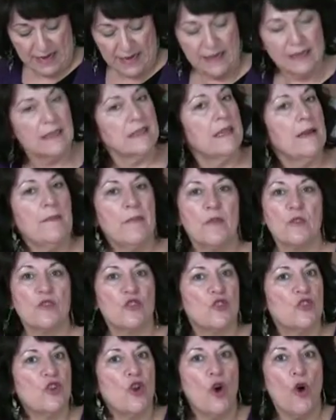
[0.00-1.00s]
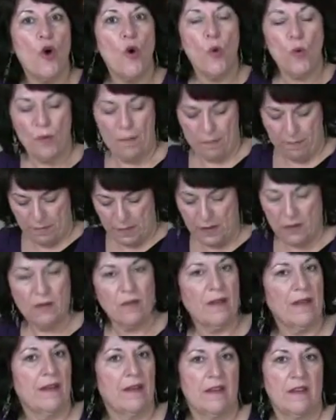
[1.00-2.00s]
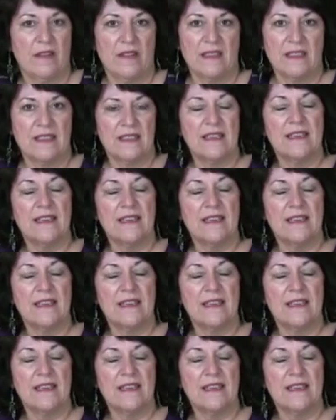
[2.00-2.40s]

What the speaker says: except there's no milk into this.